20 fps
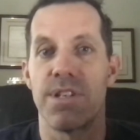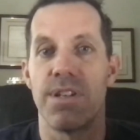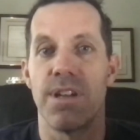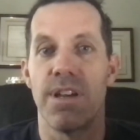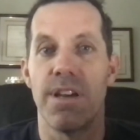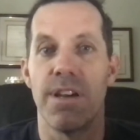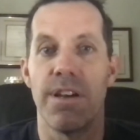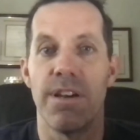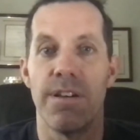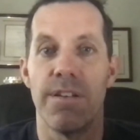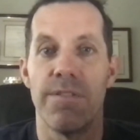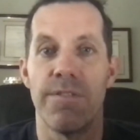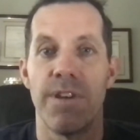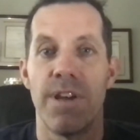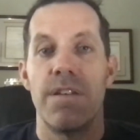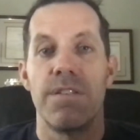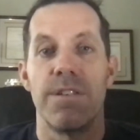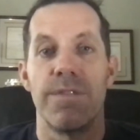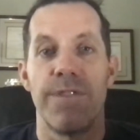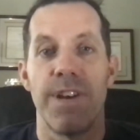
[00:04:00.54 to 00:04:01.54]
of
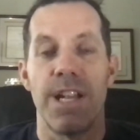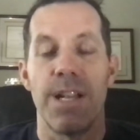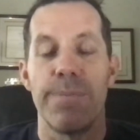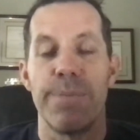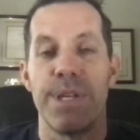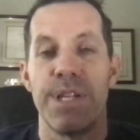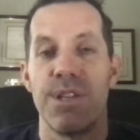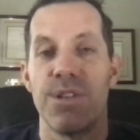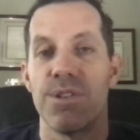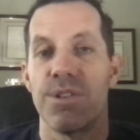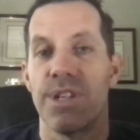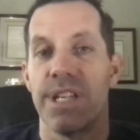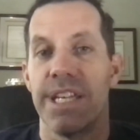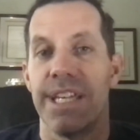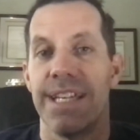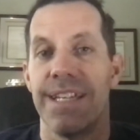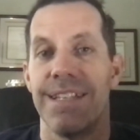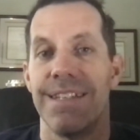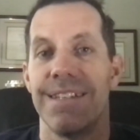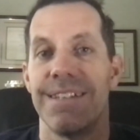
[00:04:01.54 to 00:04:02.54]
developing your
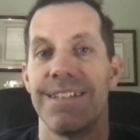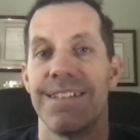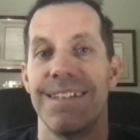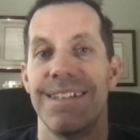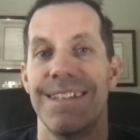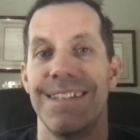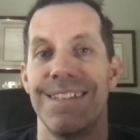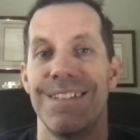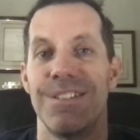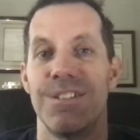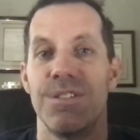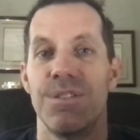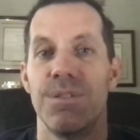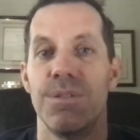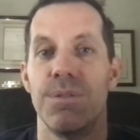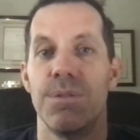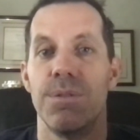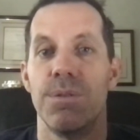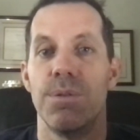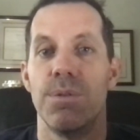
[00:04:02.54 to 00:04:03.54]
land
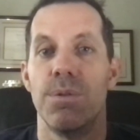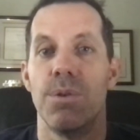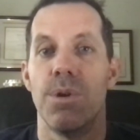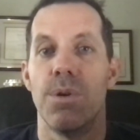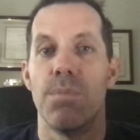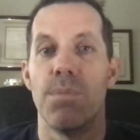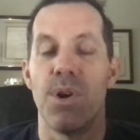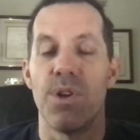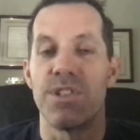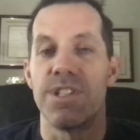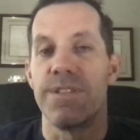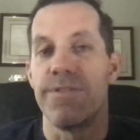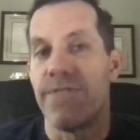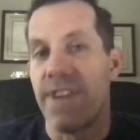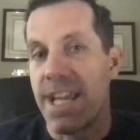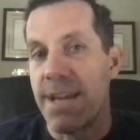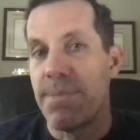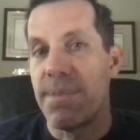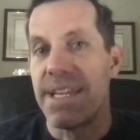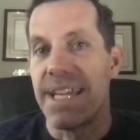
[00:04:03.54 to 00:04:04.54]
into
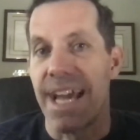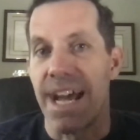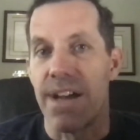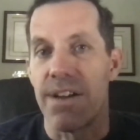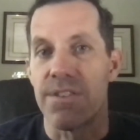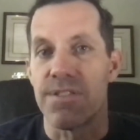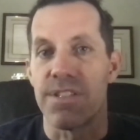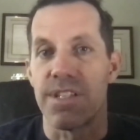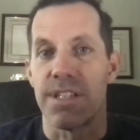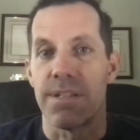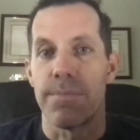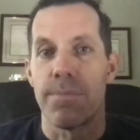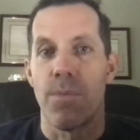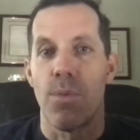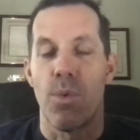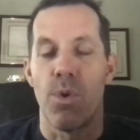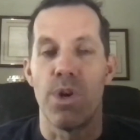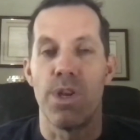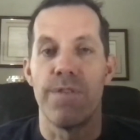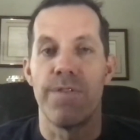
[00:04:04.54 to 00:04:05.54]
multifamily housing,
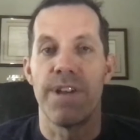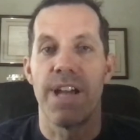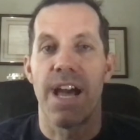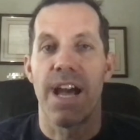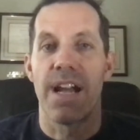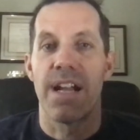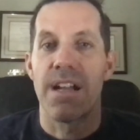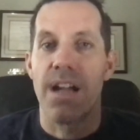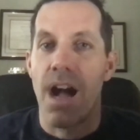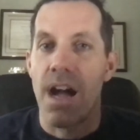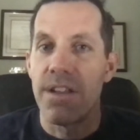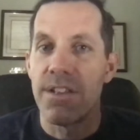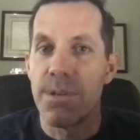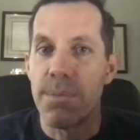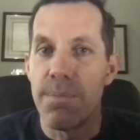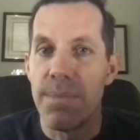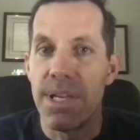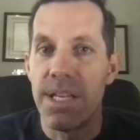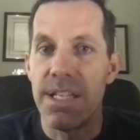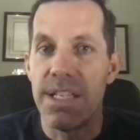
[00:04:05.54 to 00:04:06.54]
where you've got
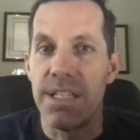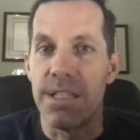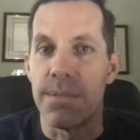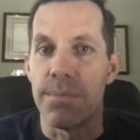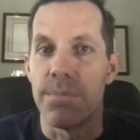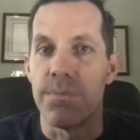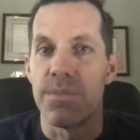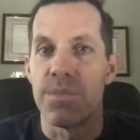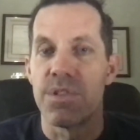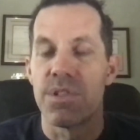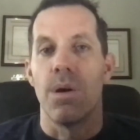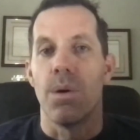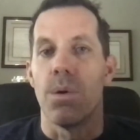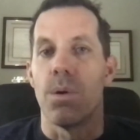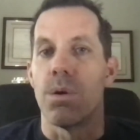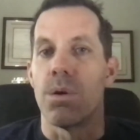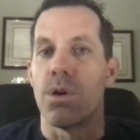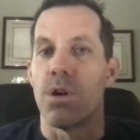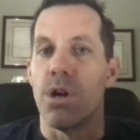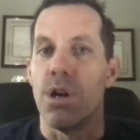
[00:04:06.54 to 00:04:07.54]
condominiums
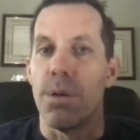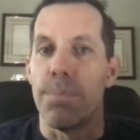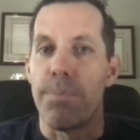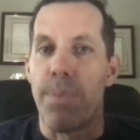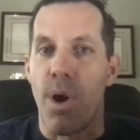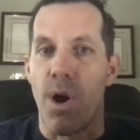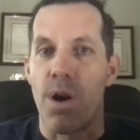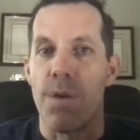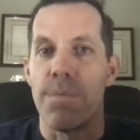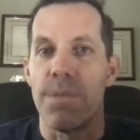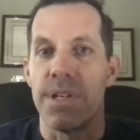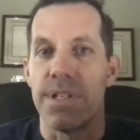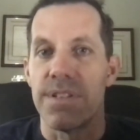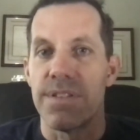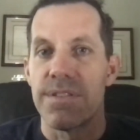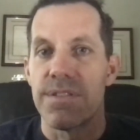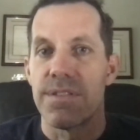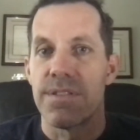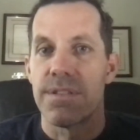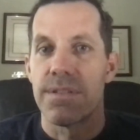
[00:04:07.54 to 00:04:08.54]
or
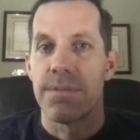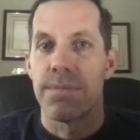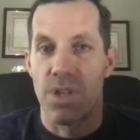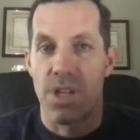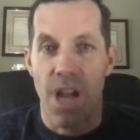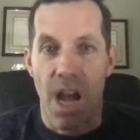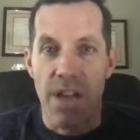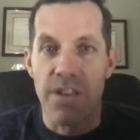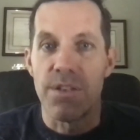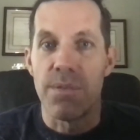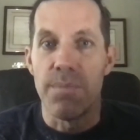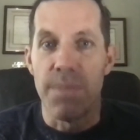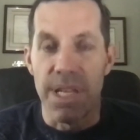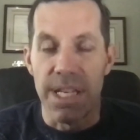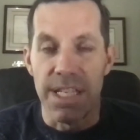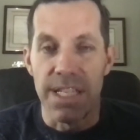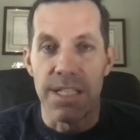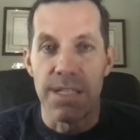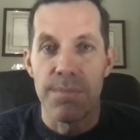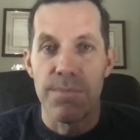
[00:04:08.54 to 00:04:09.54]
apartments.
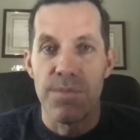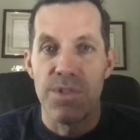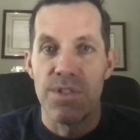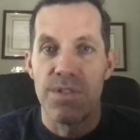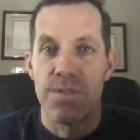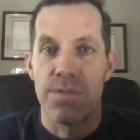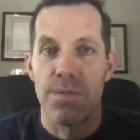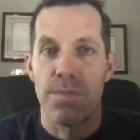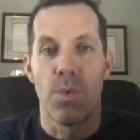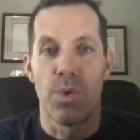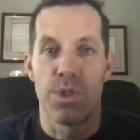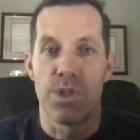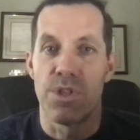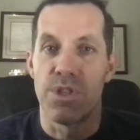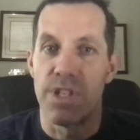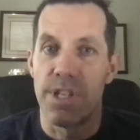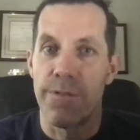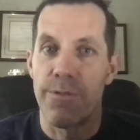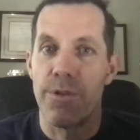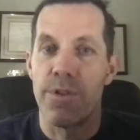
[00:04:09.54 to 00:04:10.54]
Condominiums, which are
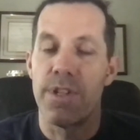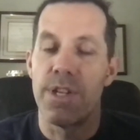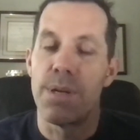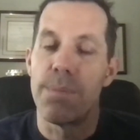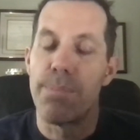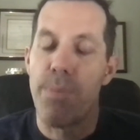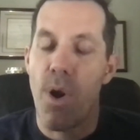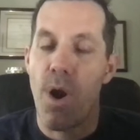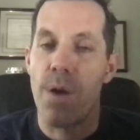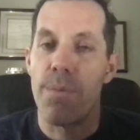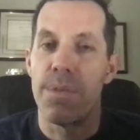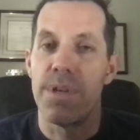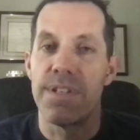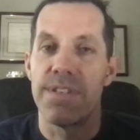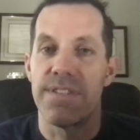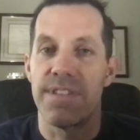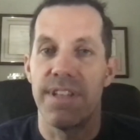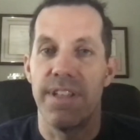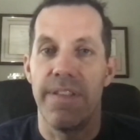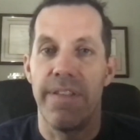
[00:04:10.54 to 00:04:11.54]
different than
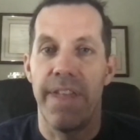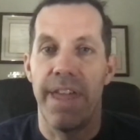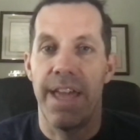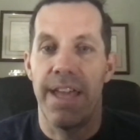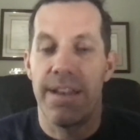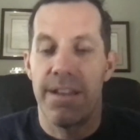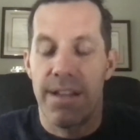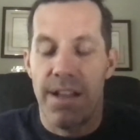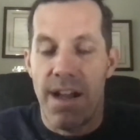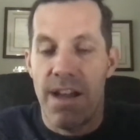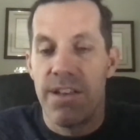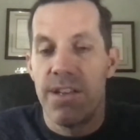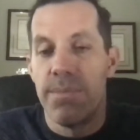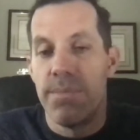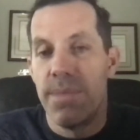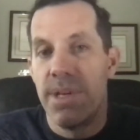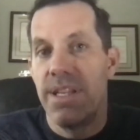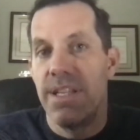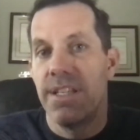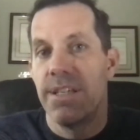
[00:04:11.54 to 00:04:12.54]
apartments in that
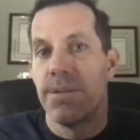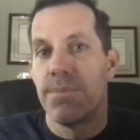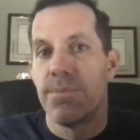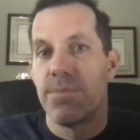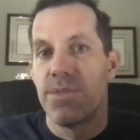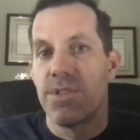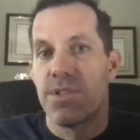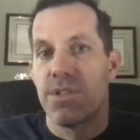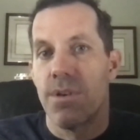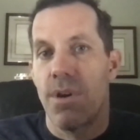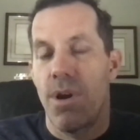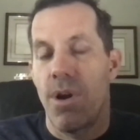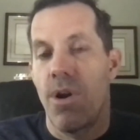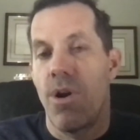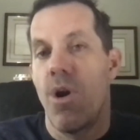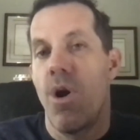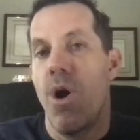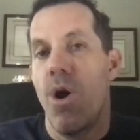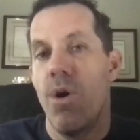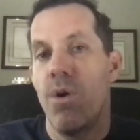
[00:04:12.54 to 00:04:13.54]
condominiums
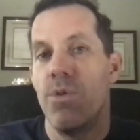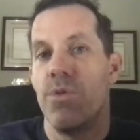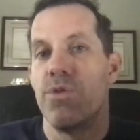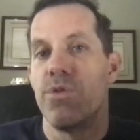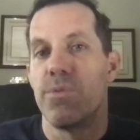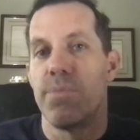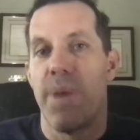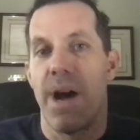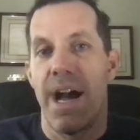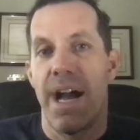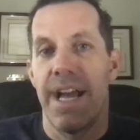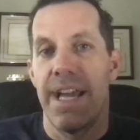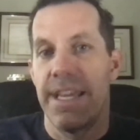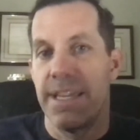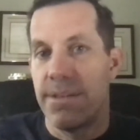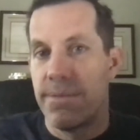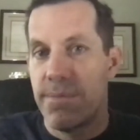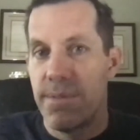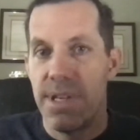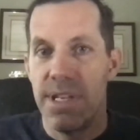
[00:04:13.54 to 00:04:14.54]
are owned
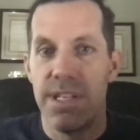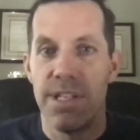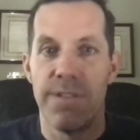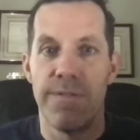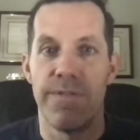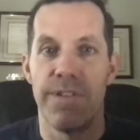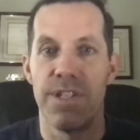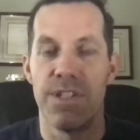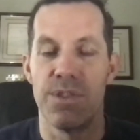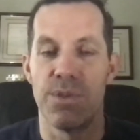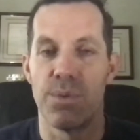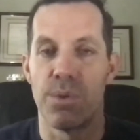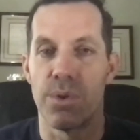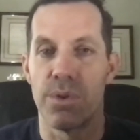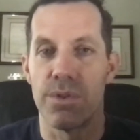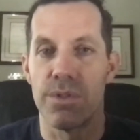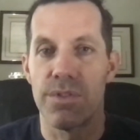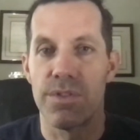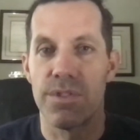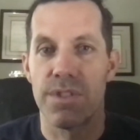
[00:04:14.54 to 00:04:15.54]
by
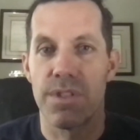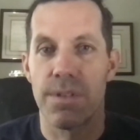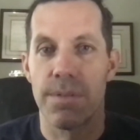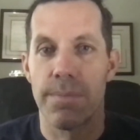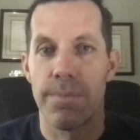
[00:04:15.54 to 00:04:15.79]
individuals,